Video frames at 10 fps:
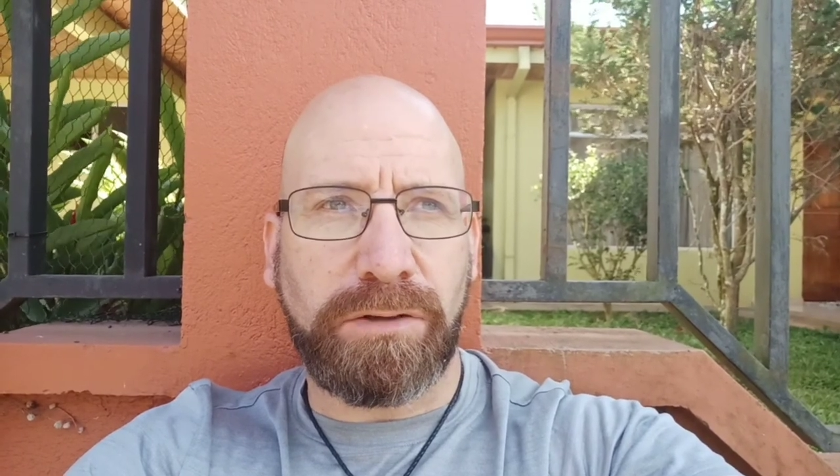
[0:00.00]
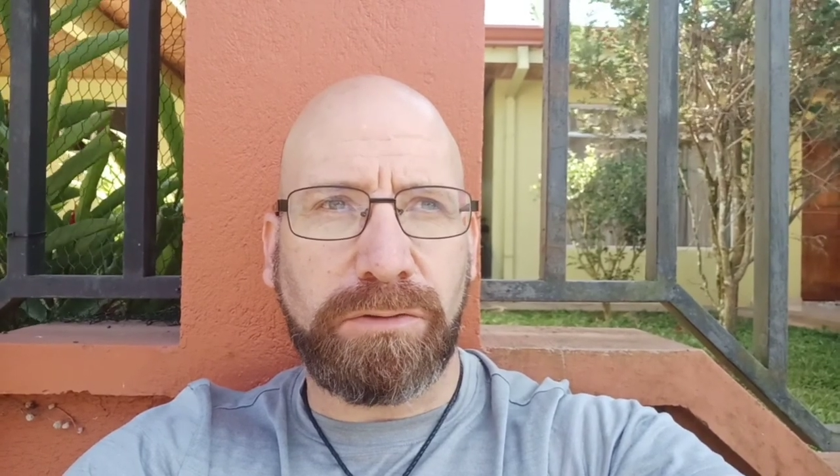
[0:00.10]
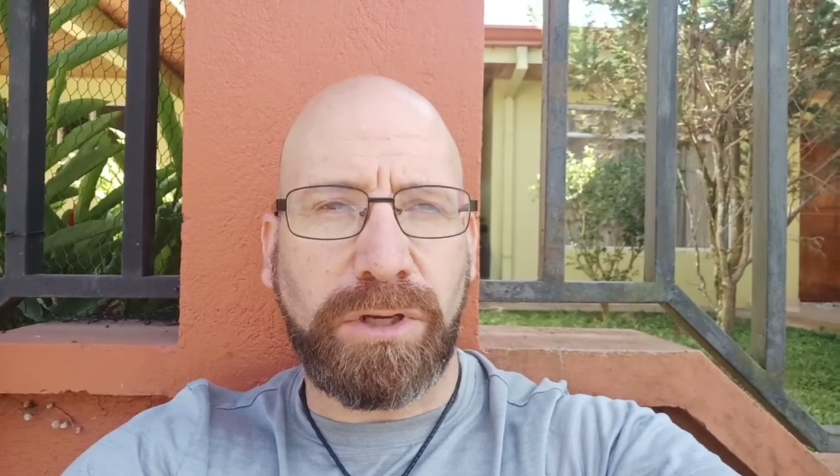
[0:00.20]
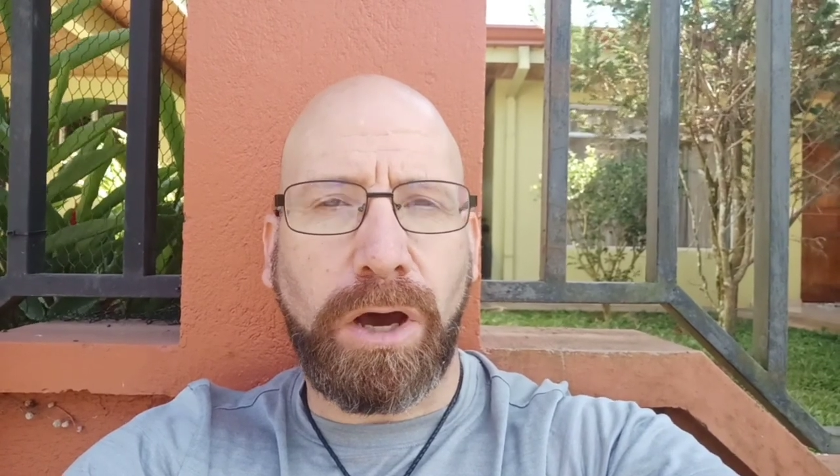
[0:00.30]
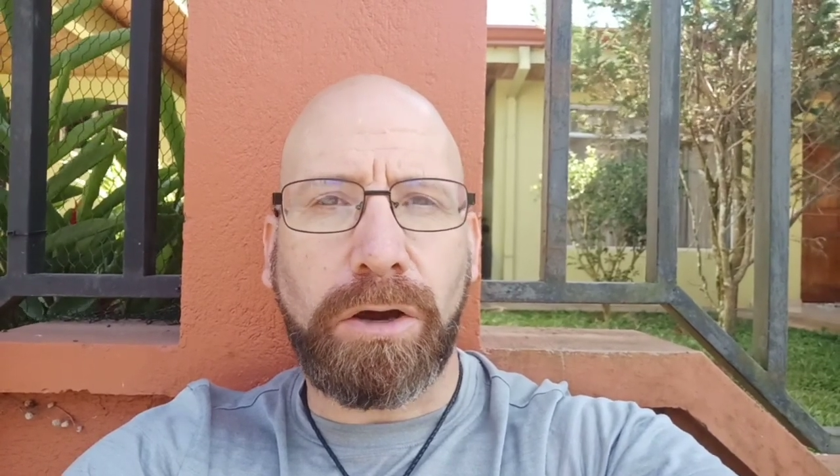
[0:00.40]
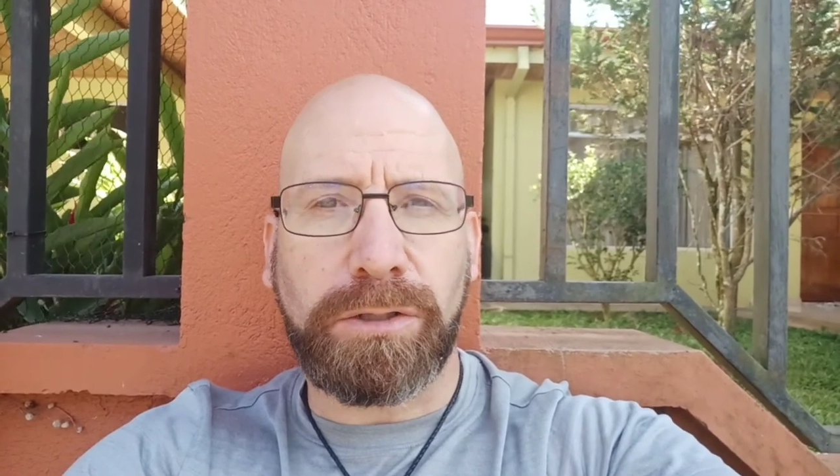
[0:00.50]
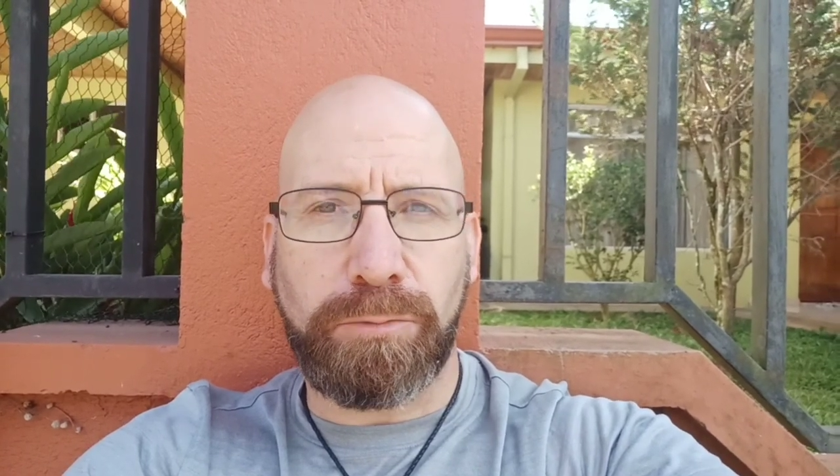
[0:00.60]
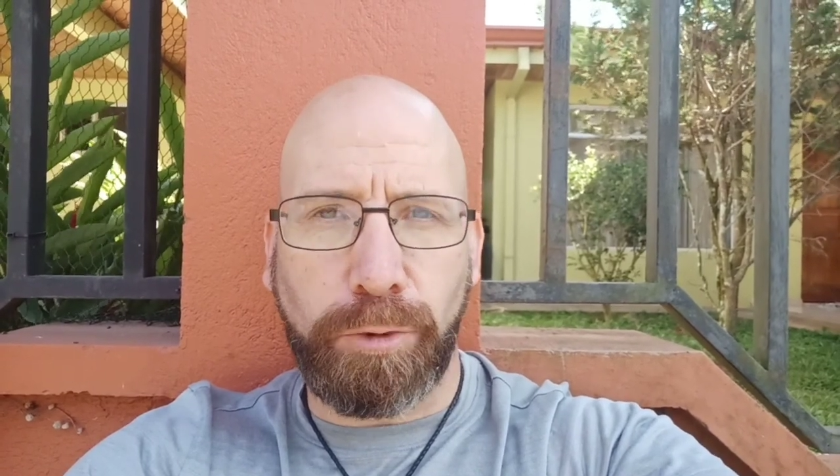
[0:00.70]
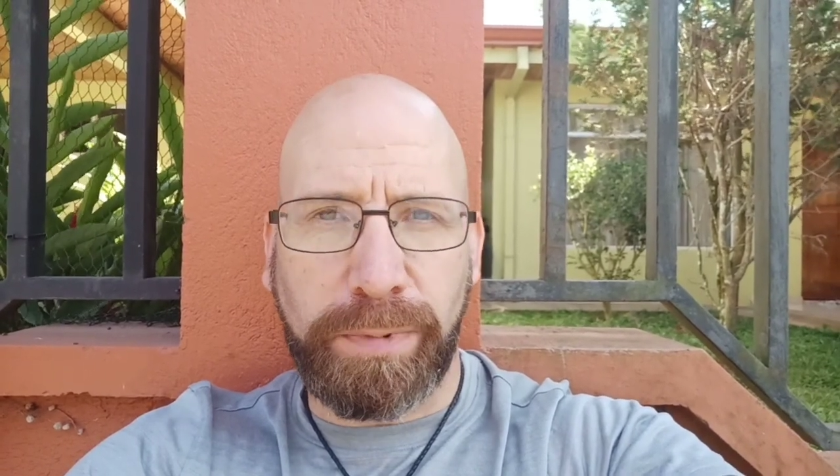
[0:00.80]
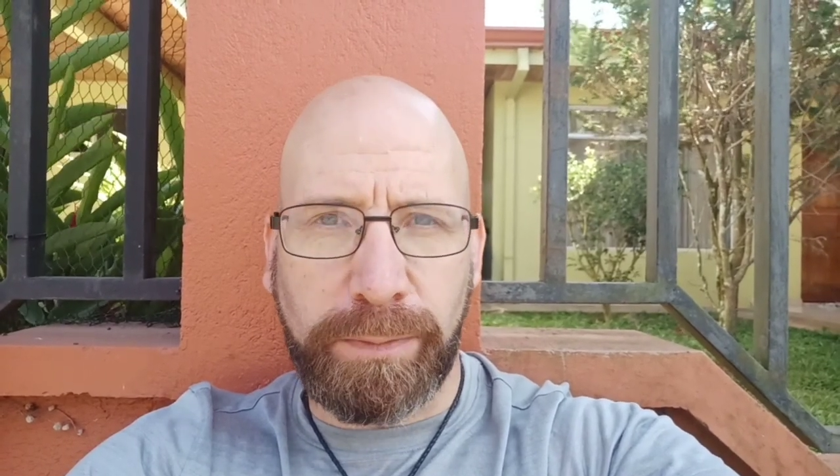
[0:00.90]
talk to
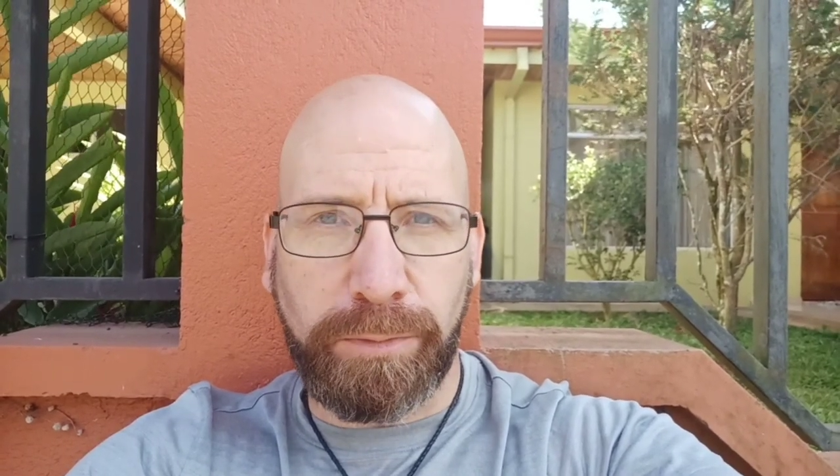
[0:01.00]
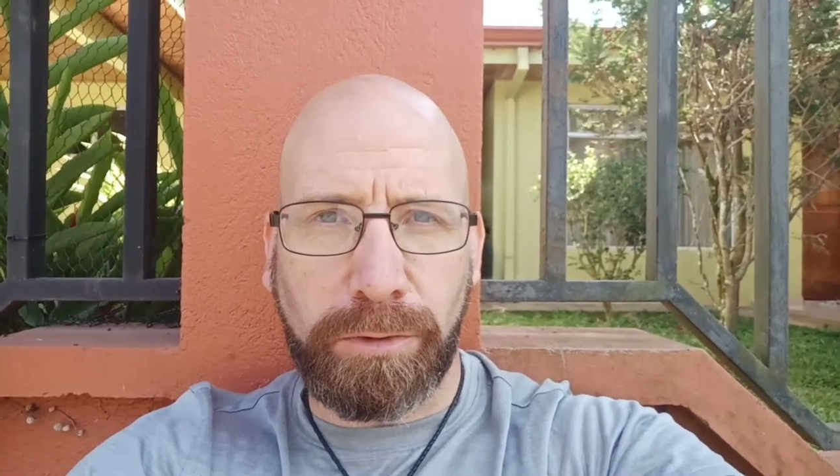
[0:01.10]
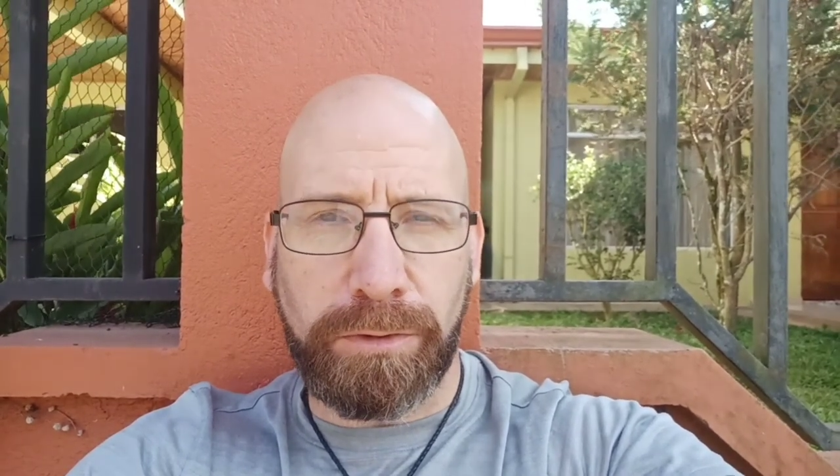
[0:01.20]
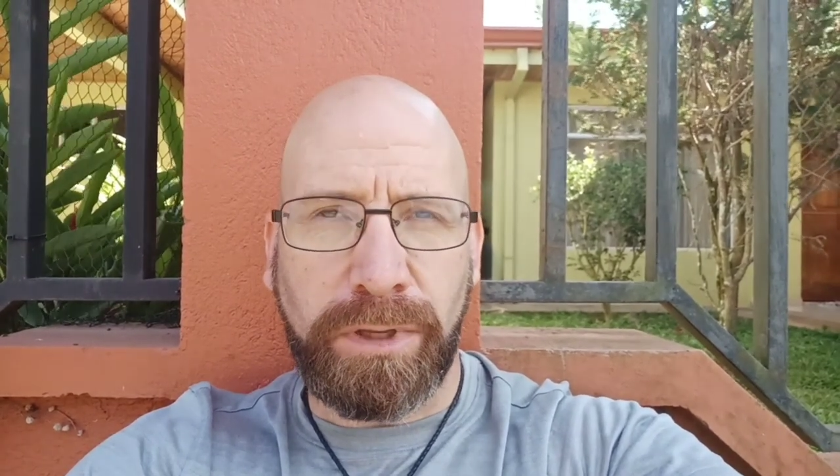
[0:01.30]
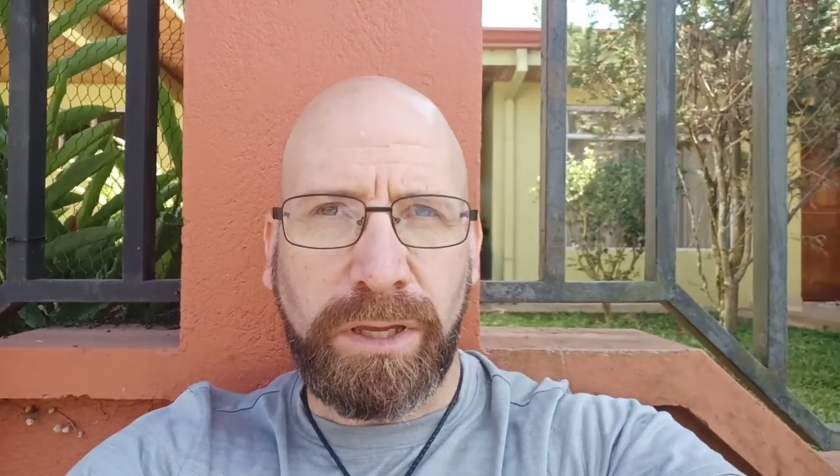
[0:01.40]
more people,